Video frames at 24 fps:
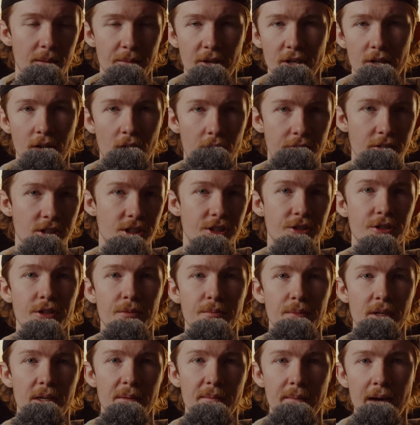I mean, obviously you
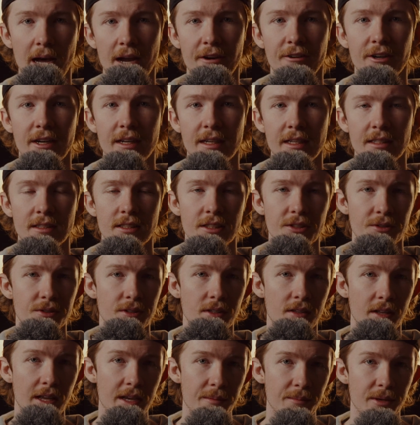can put a battery in it to use
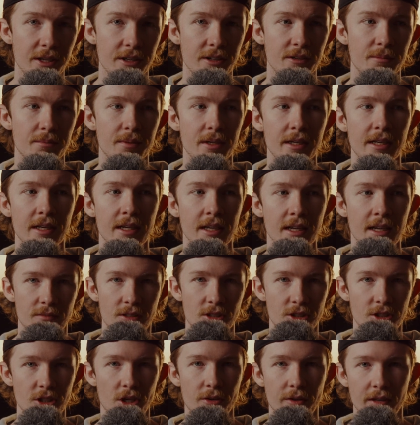the light meter, but
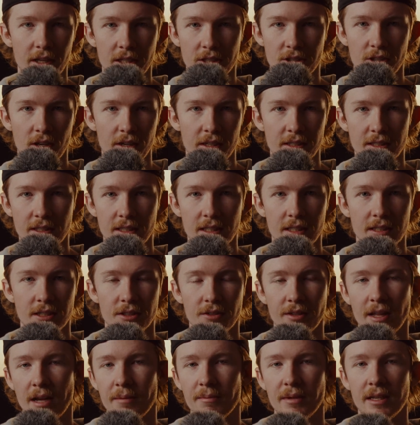there's no electronics in it,
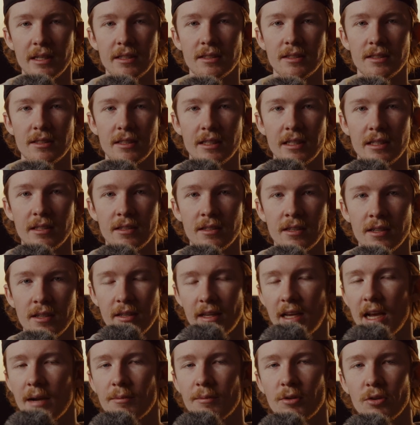so that means the
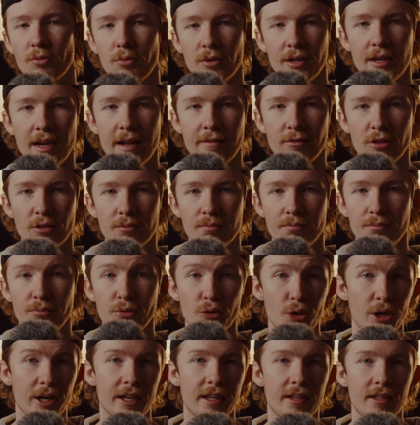camera would never
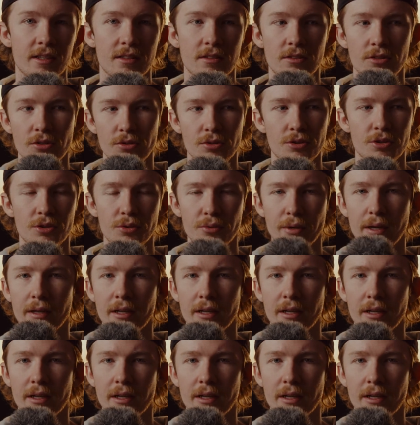brick due to